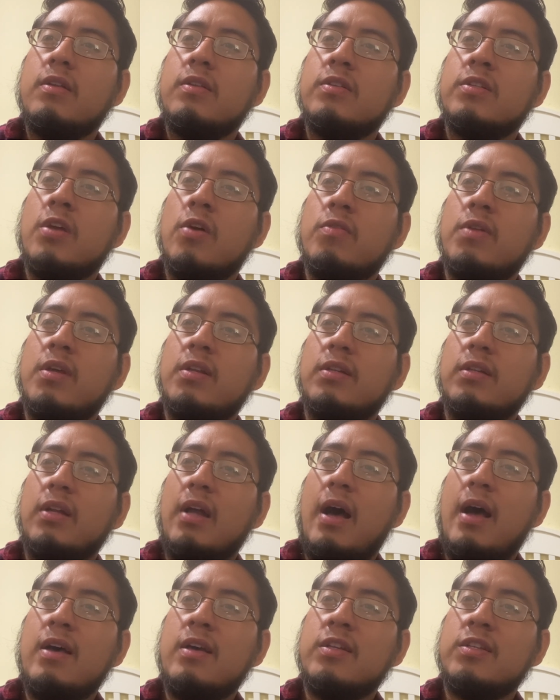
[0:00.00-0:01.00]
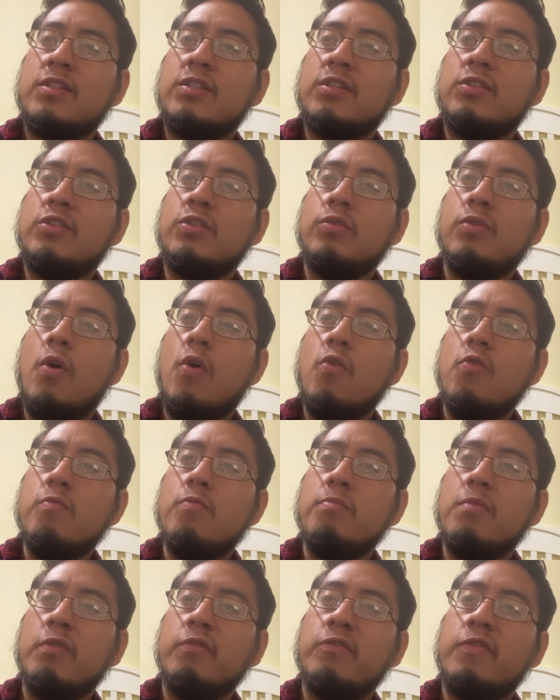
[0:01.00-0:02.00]
turn at last to home
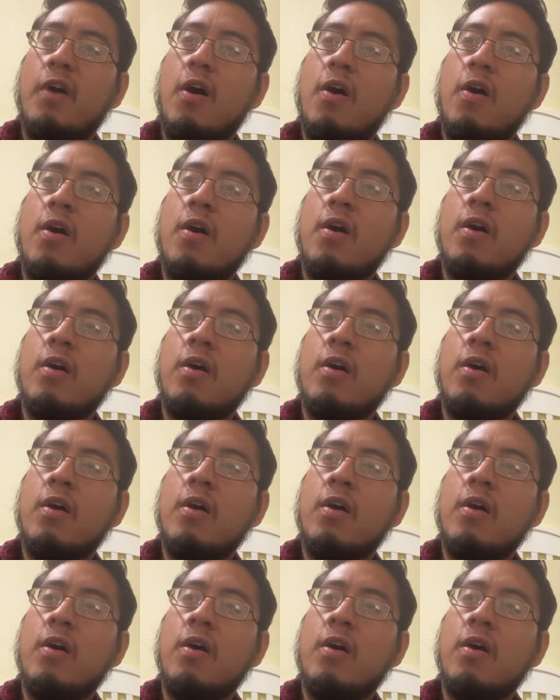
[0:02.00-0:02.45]
afar.